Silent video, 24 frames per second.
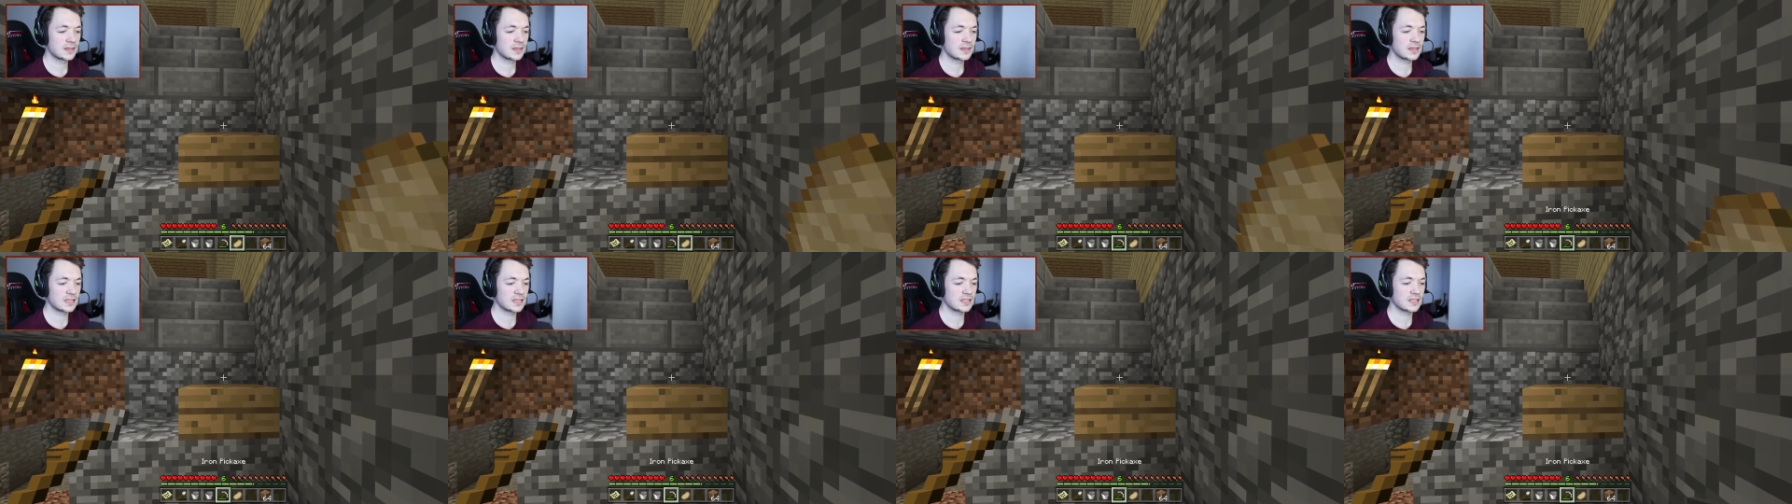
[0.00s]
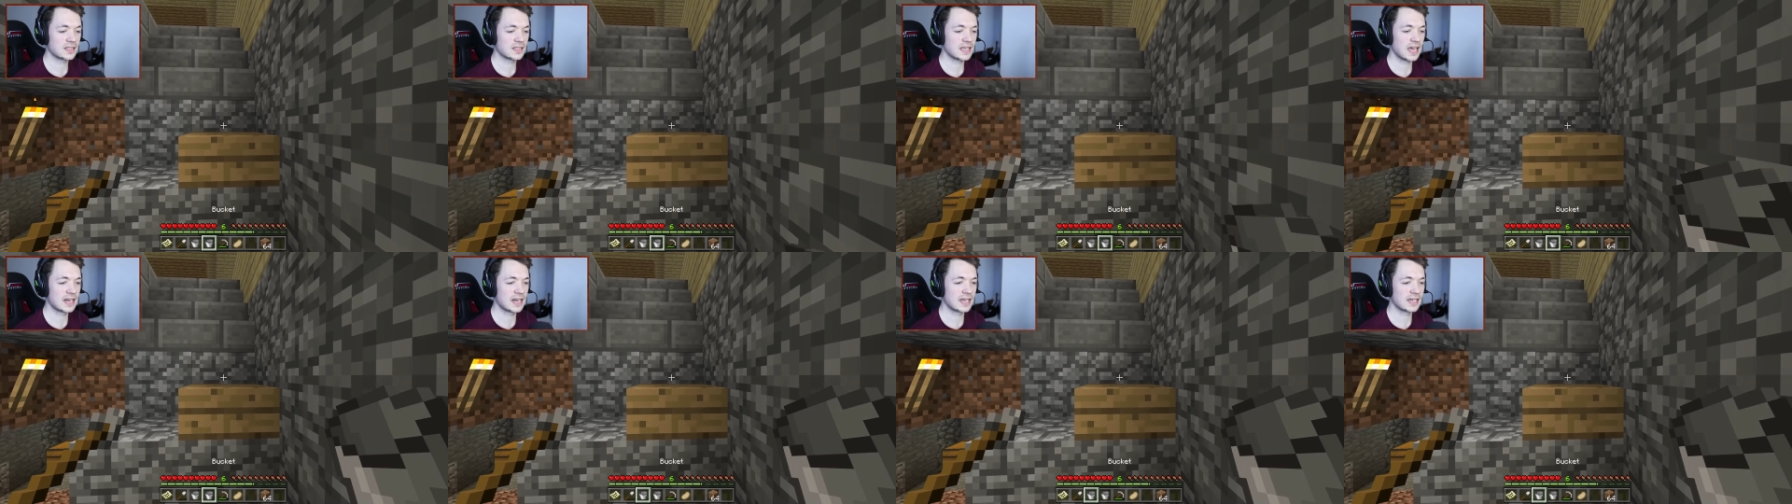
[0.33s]
this
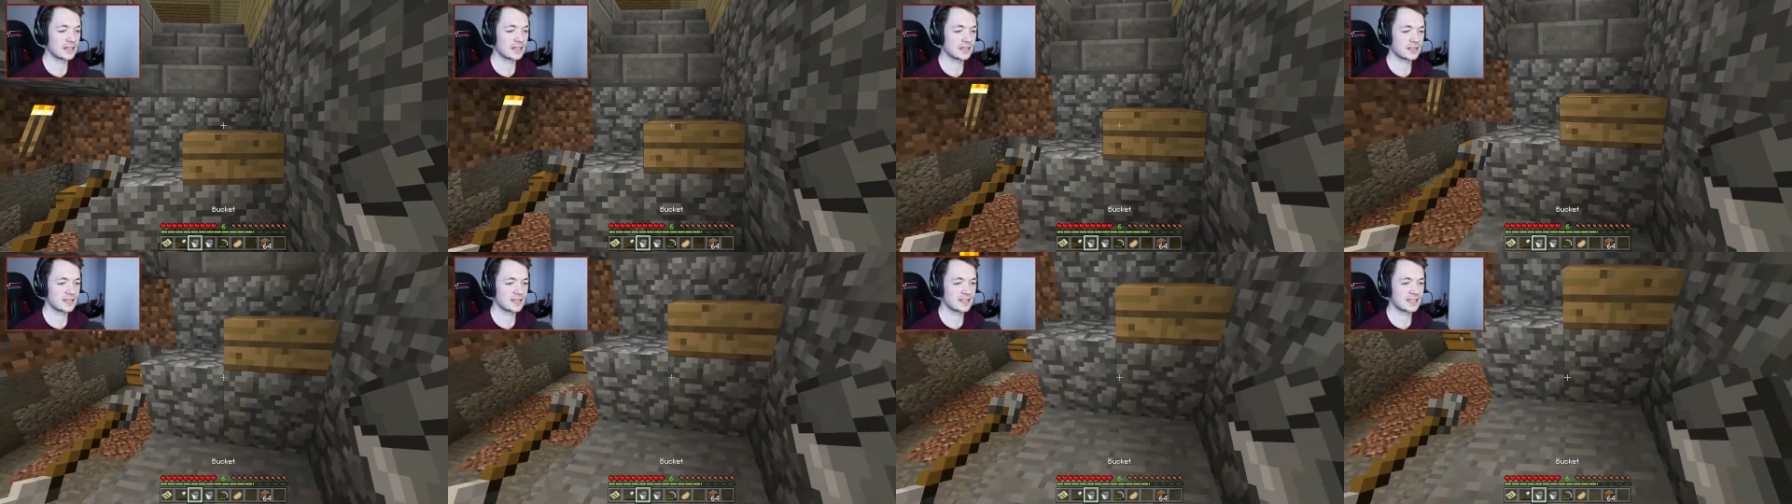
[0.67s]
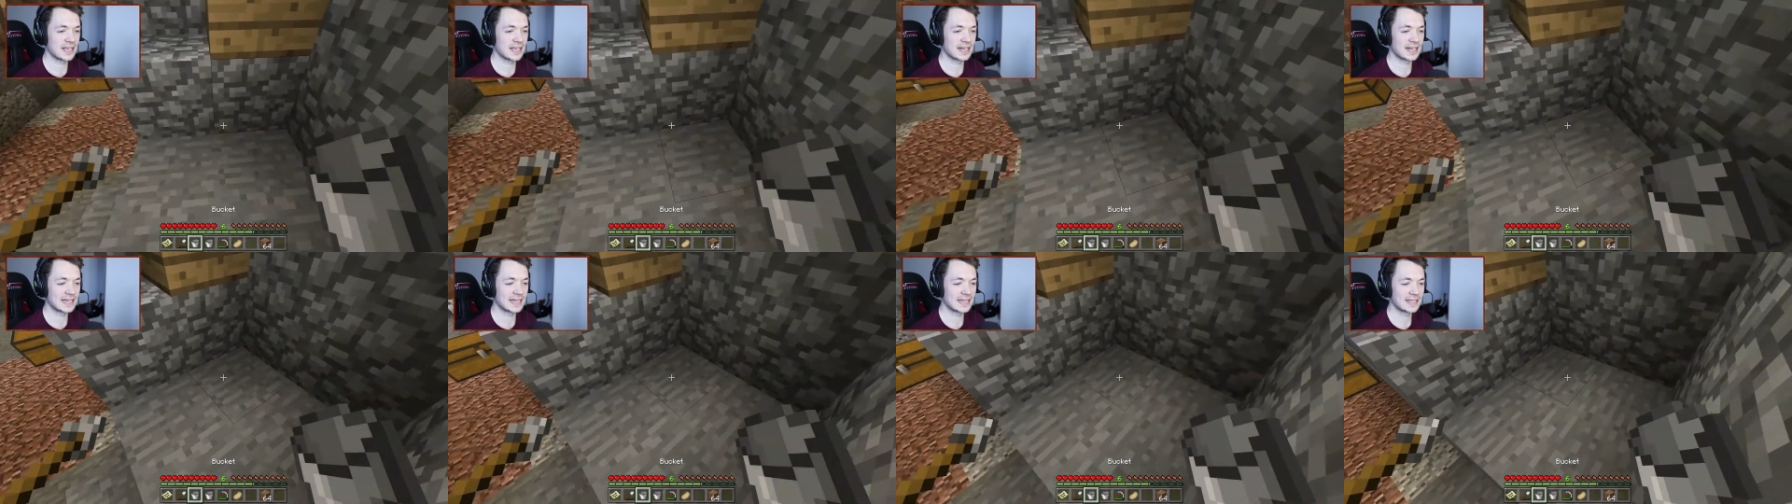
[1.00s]
is getting
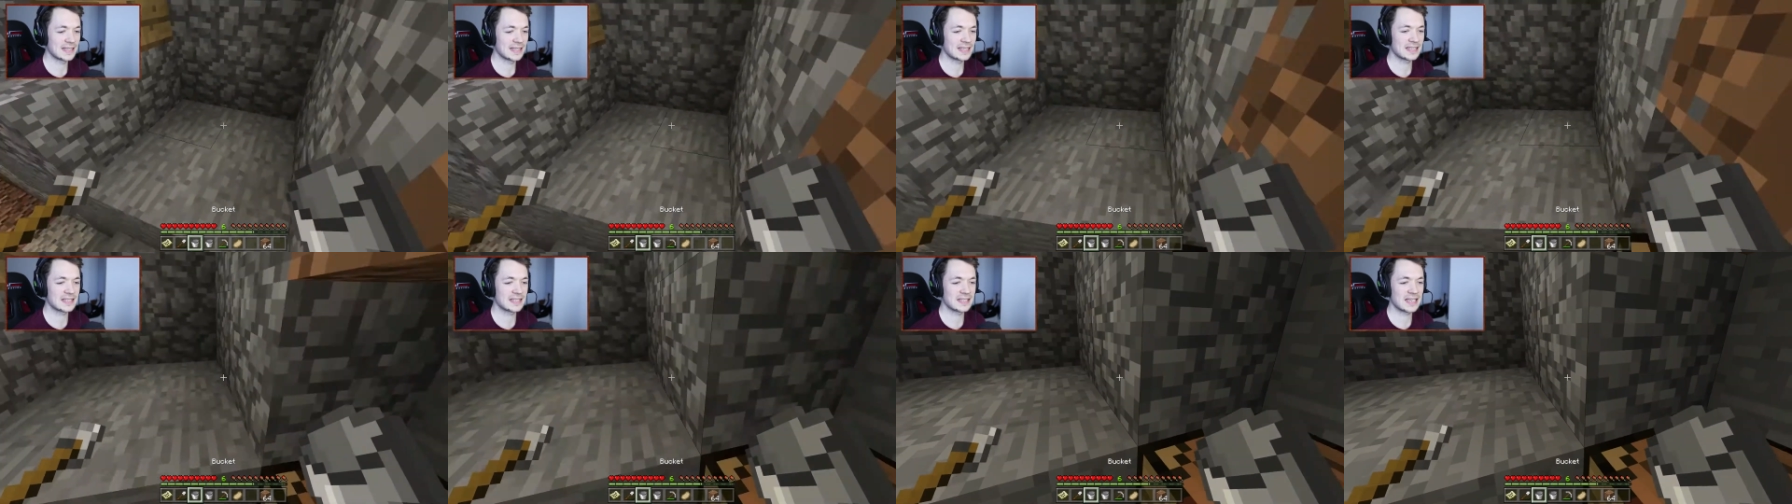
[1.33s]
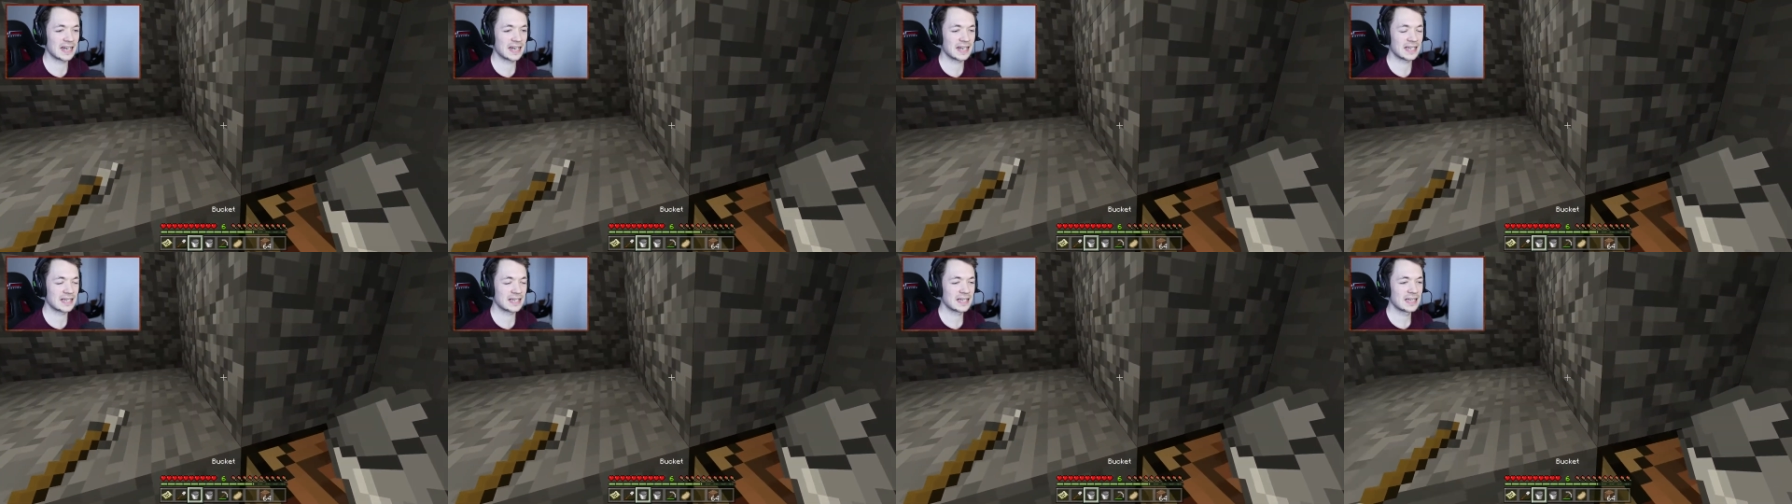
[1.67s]
silly. This is
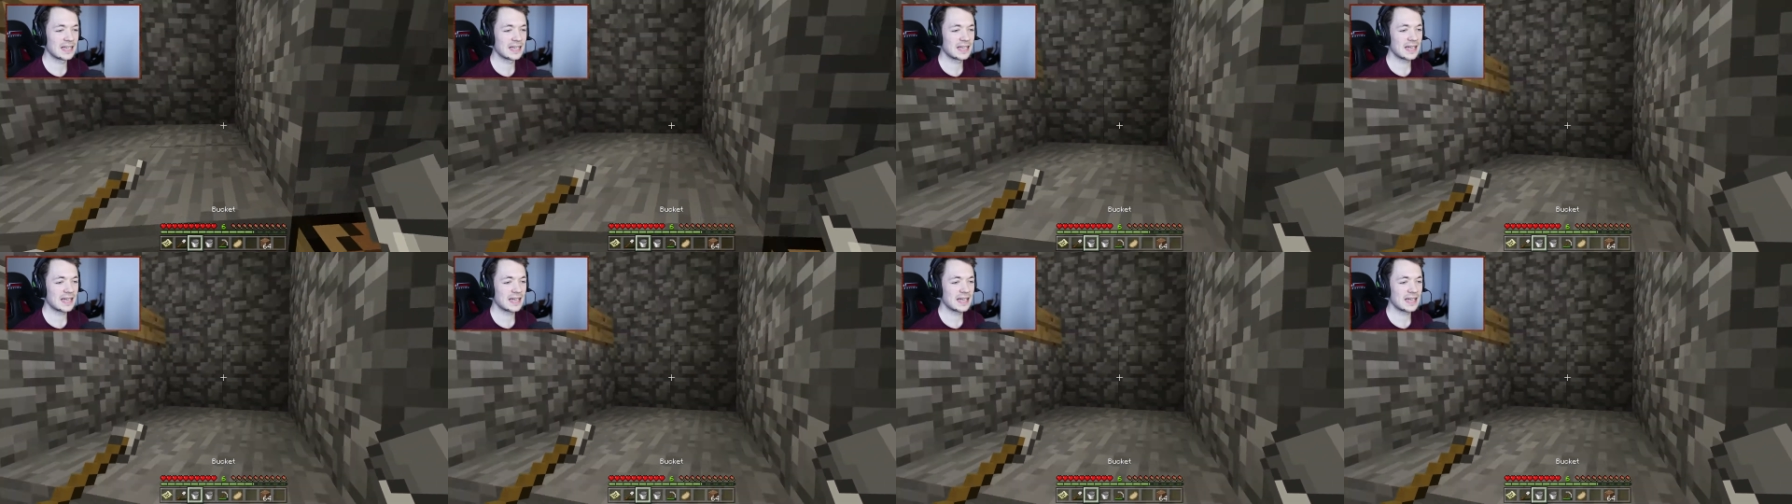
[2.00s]
getting...